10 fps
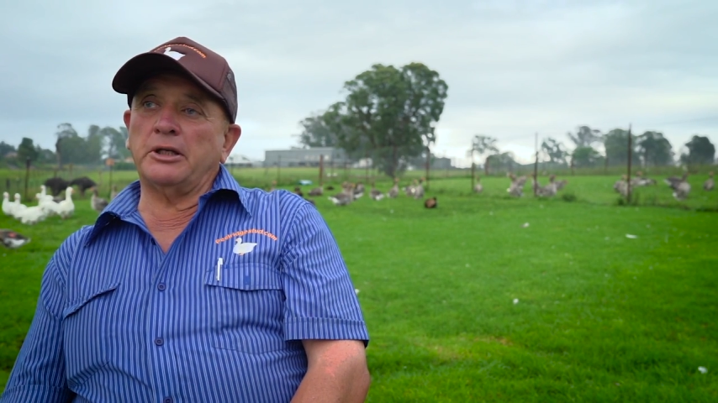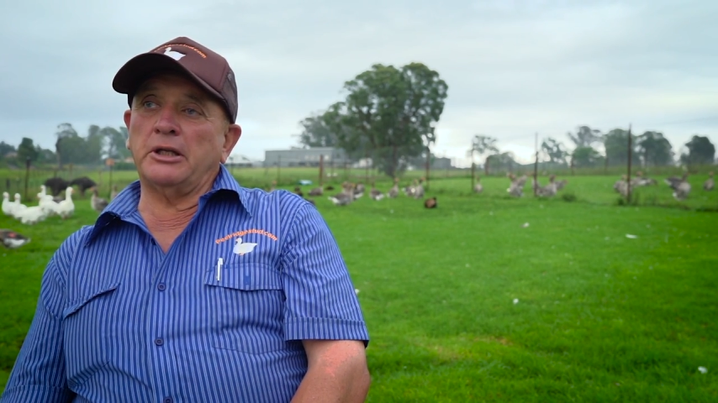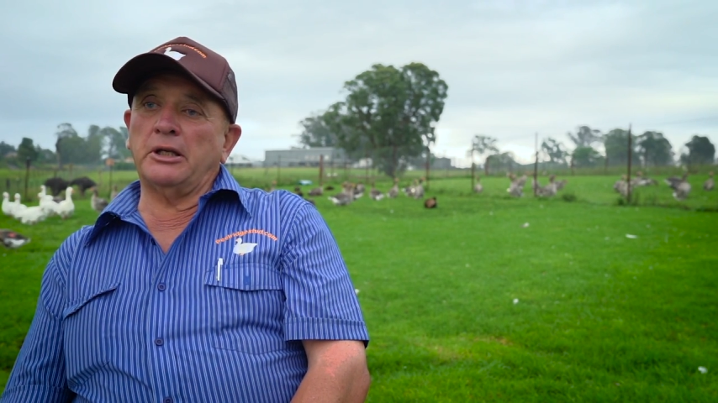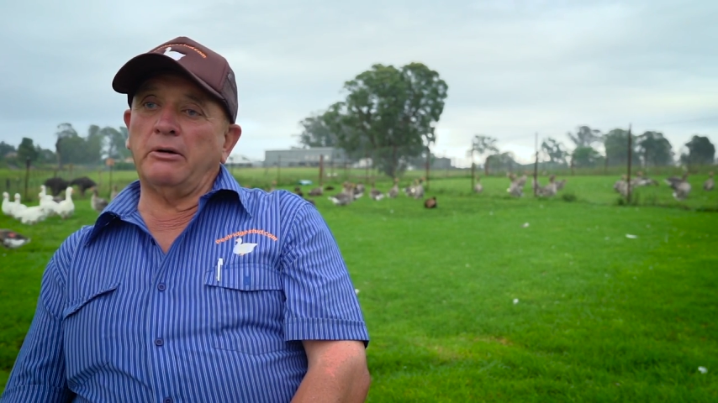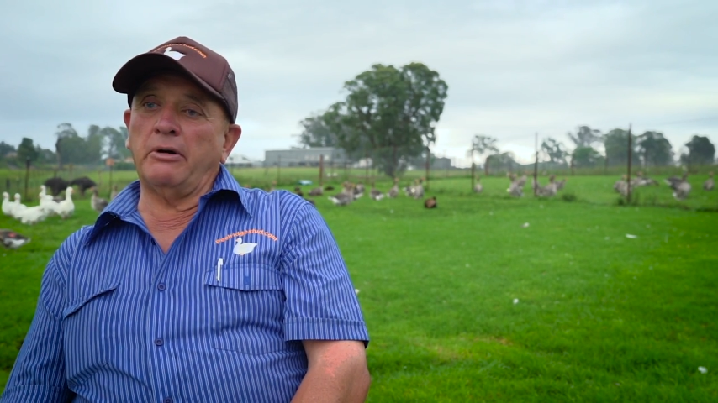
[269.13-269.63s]
to
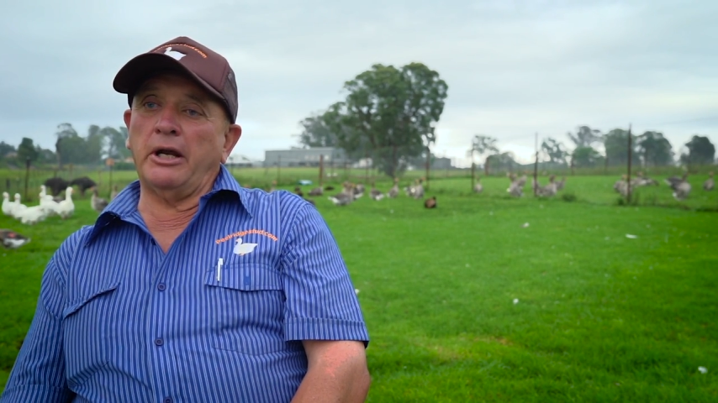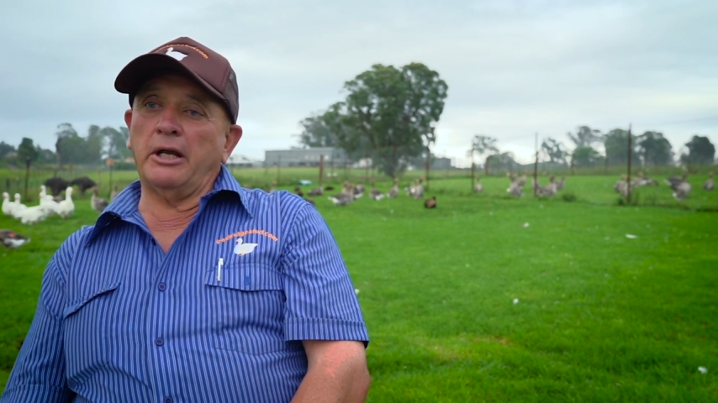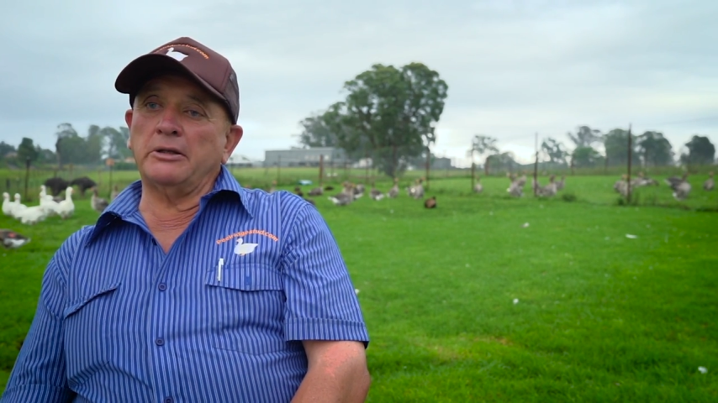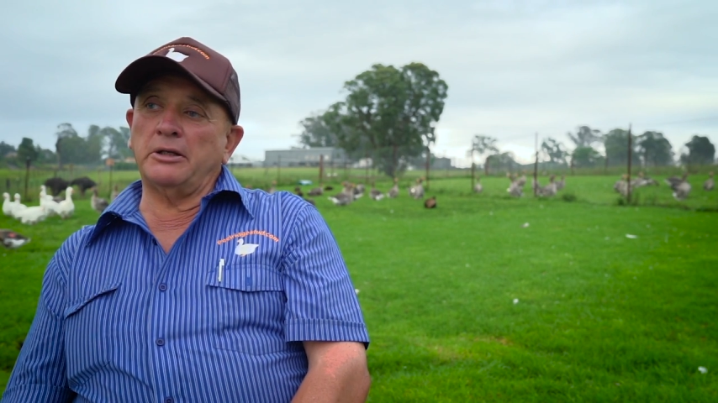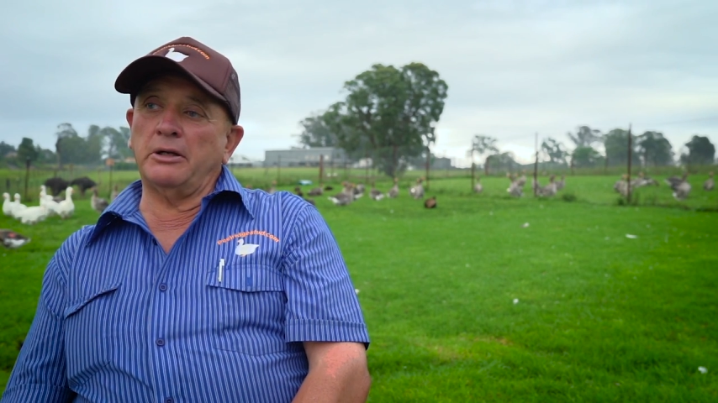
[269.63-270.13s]
the
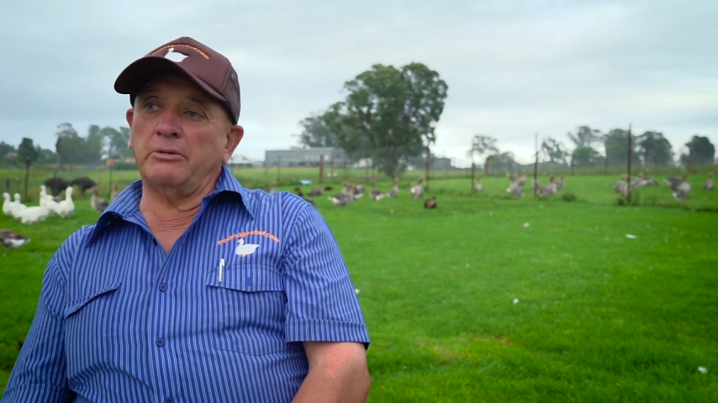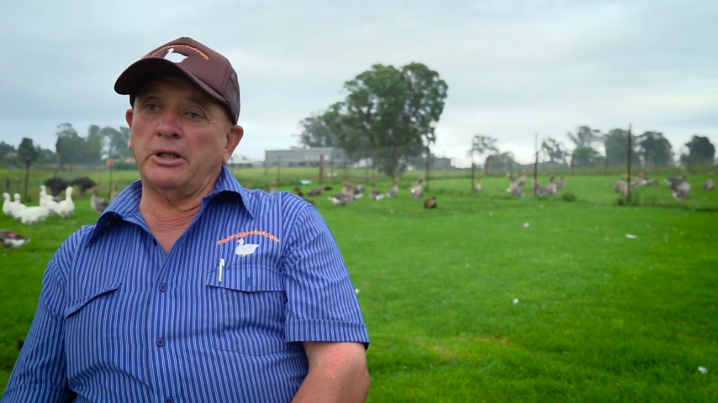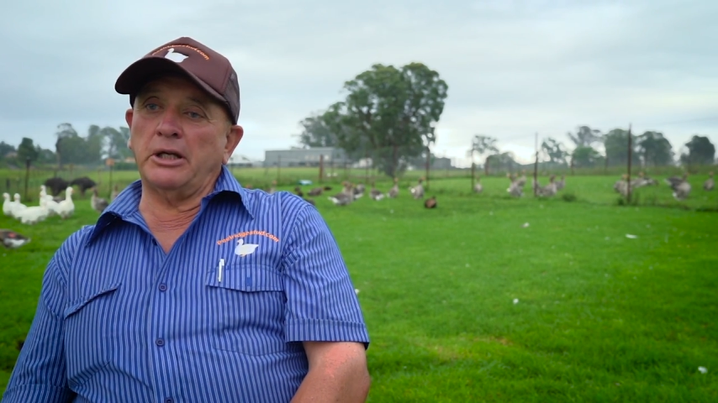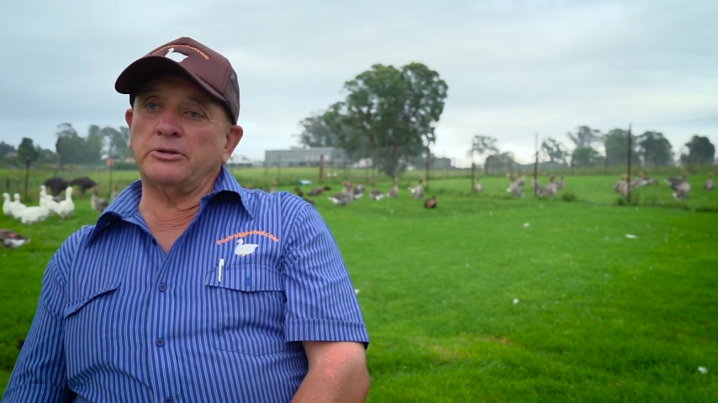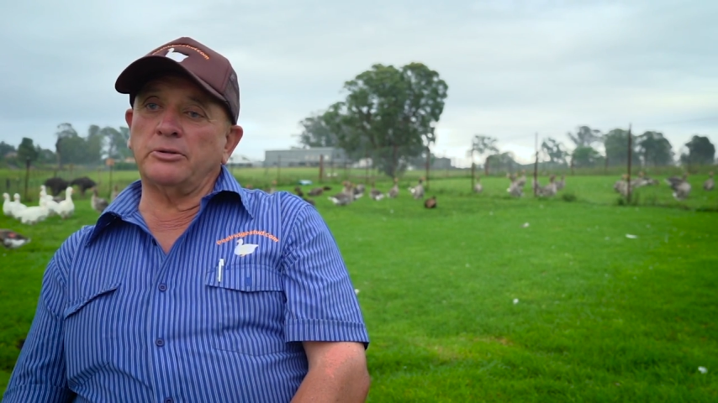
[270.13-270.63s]
ground, so you don't want
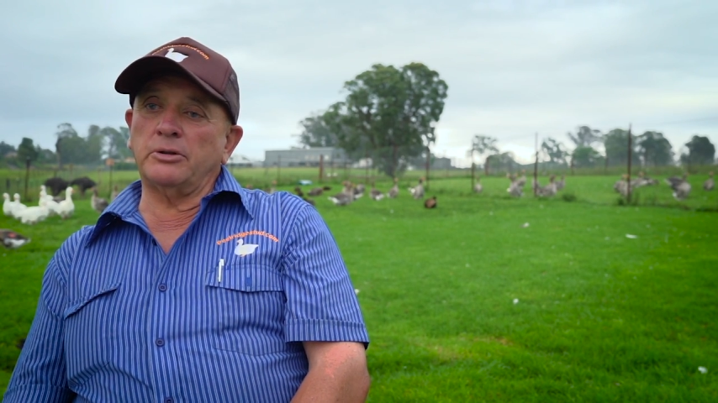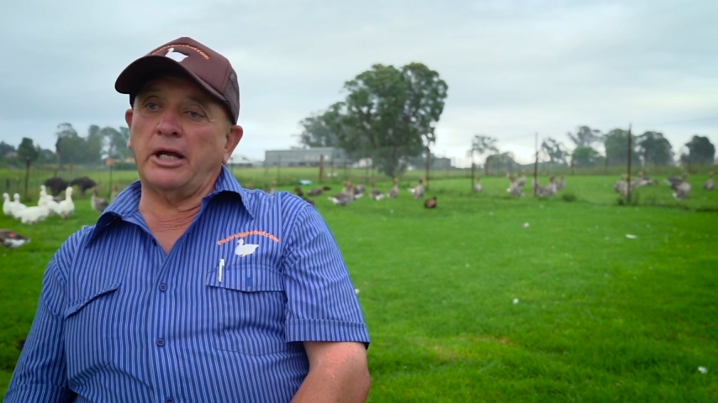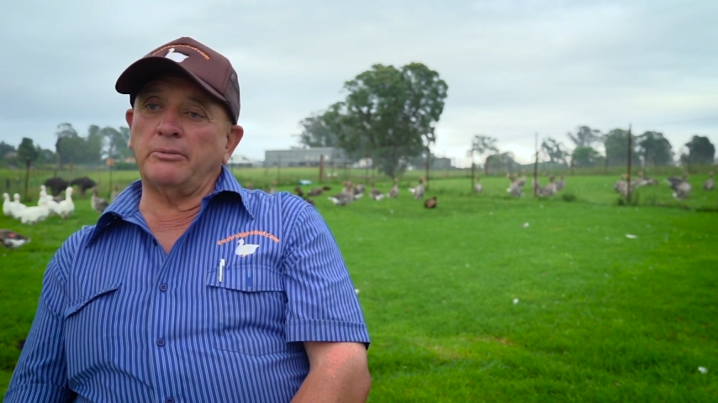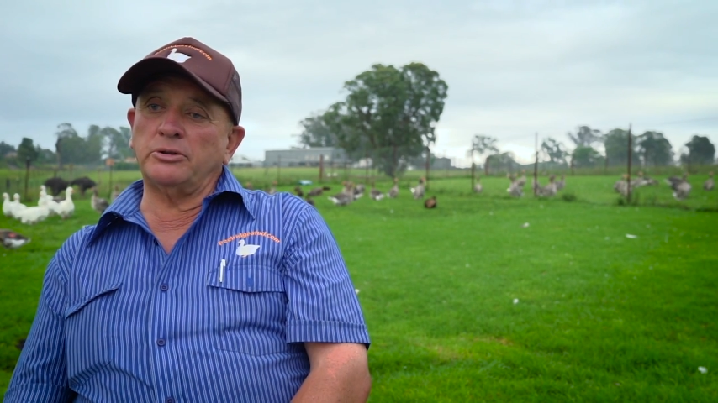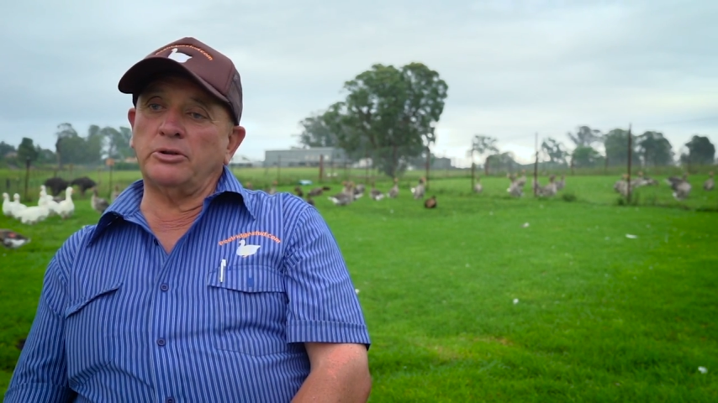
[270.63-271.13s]
the next door neighbour's